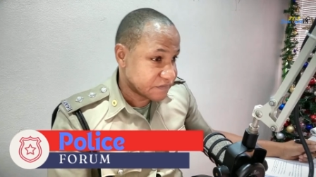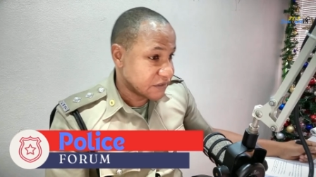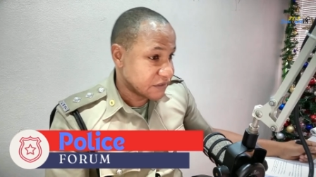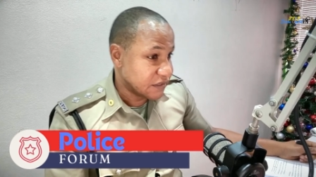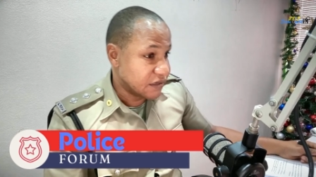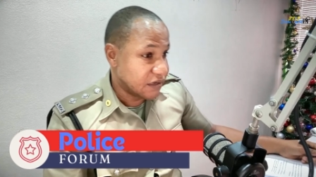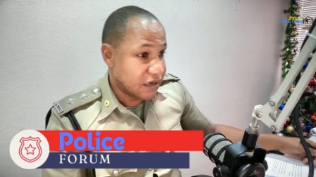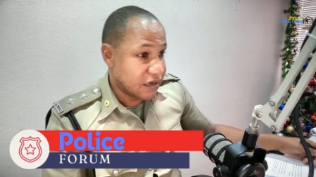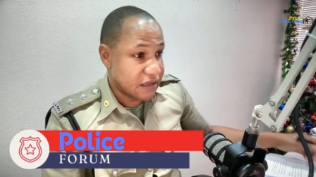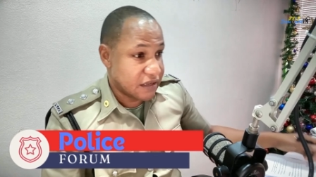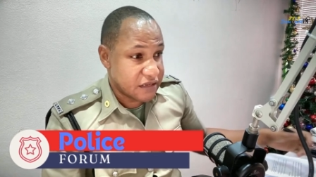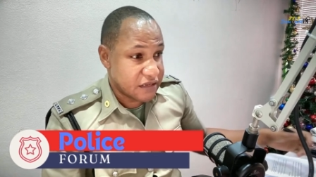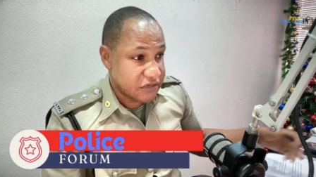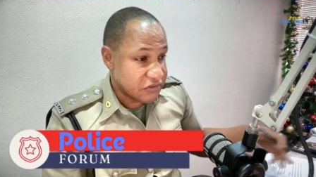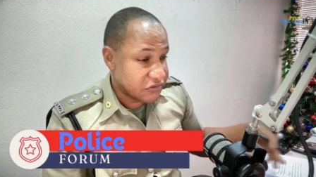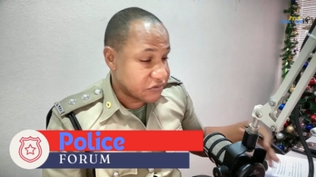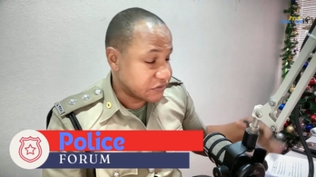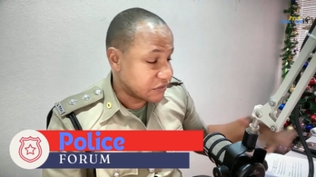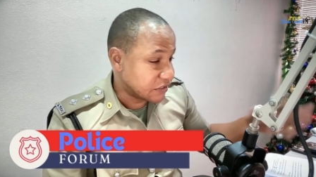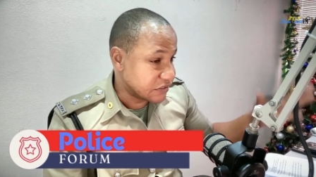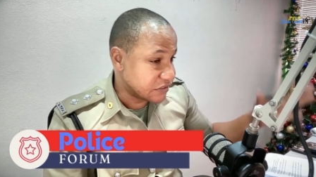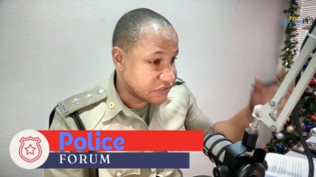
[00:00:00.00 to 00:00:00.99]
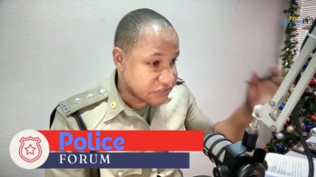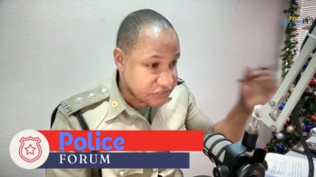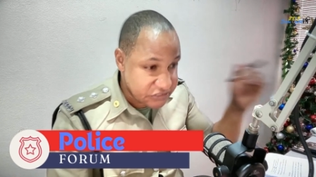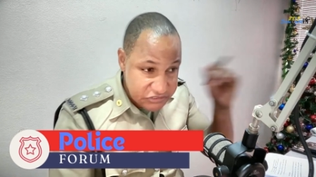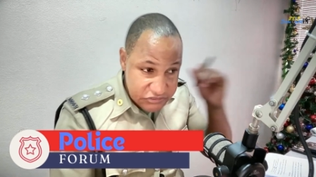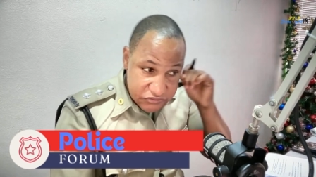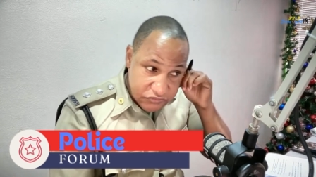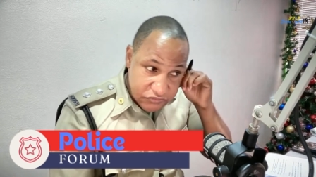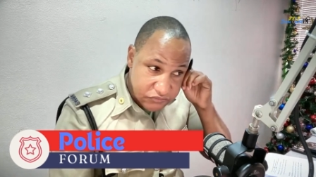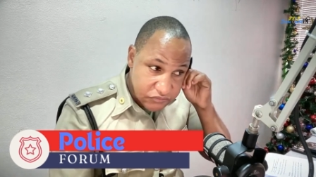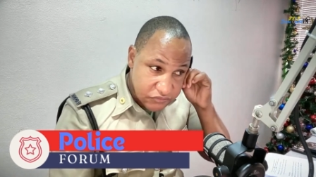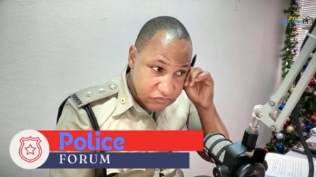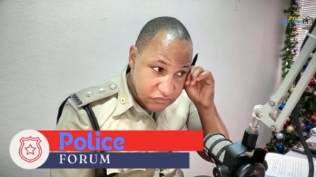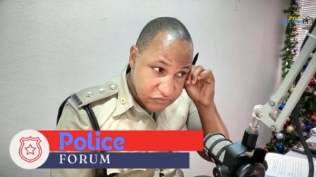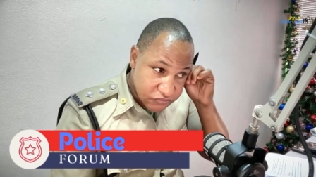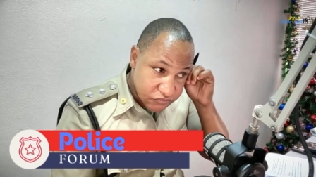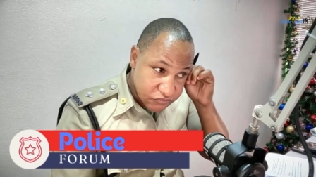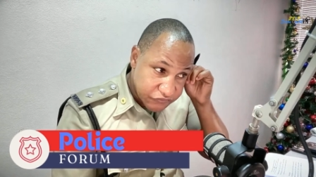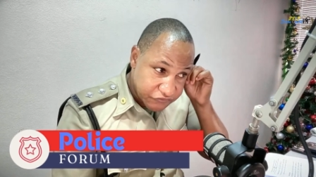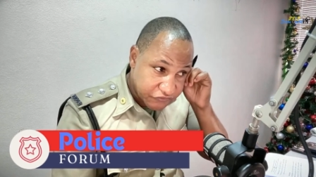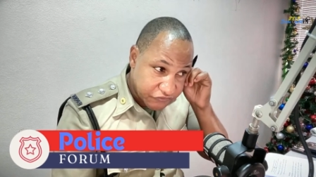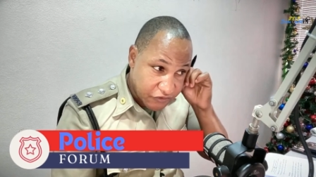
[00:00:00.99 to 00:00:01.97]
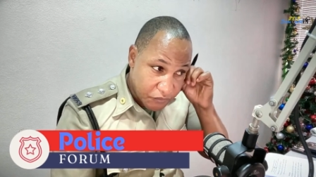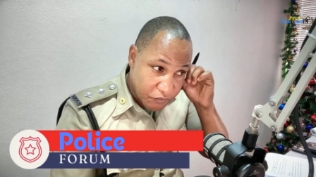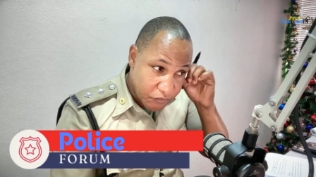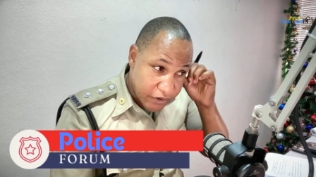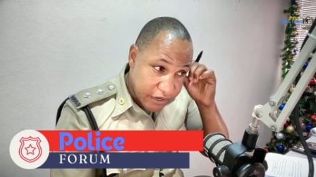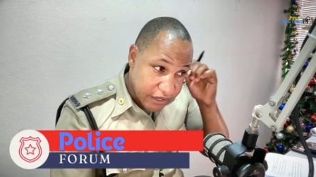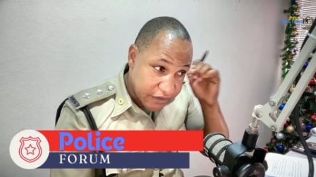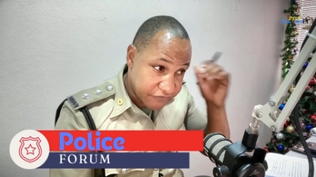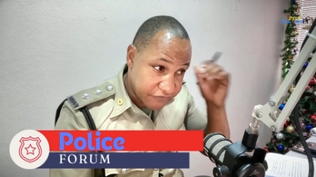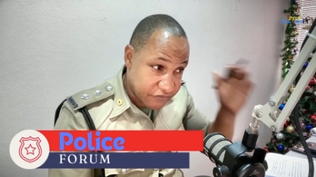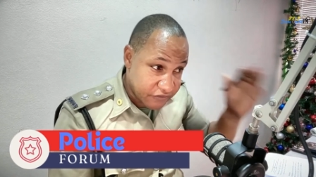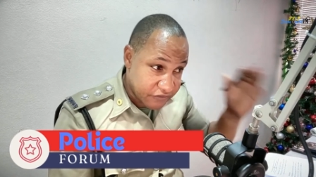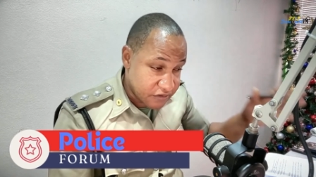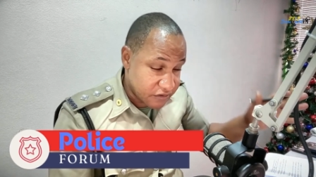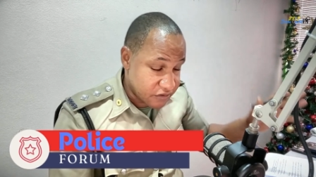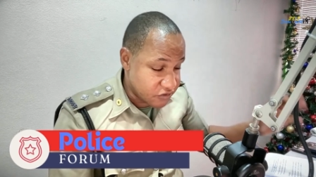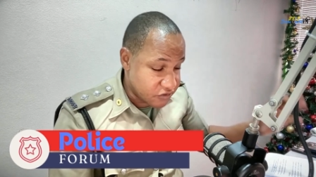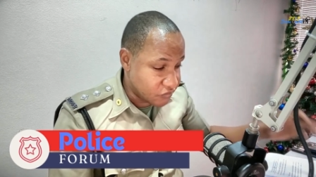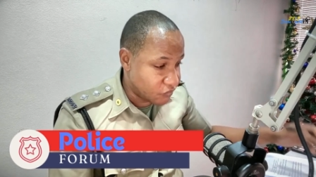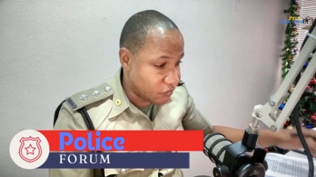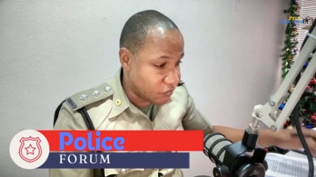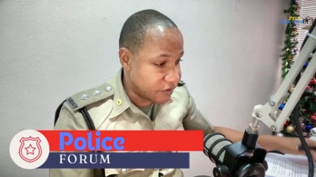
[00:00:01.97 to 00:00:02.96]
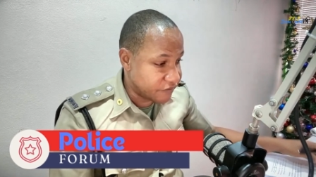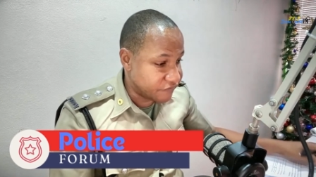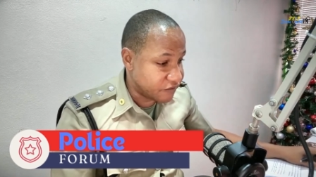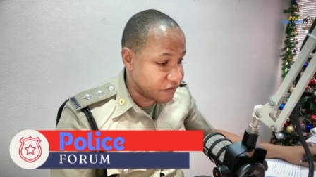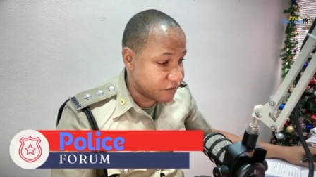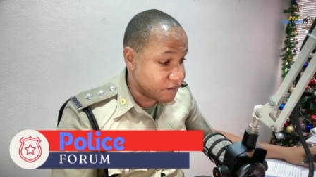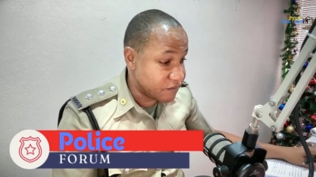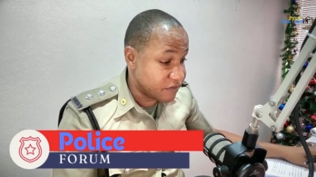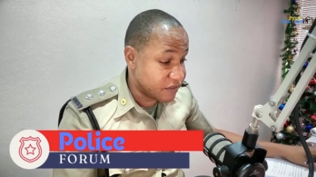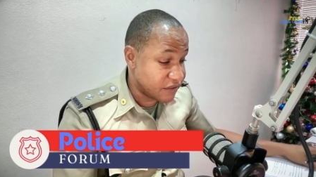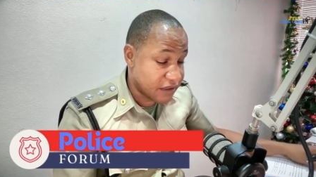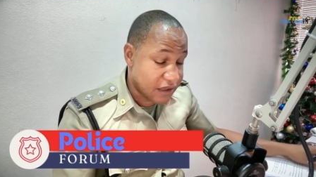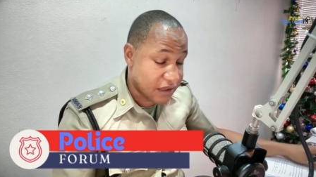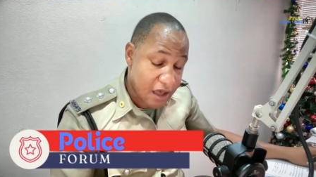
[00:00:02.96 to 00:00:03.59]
and then you could continue to from wherever you want from there.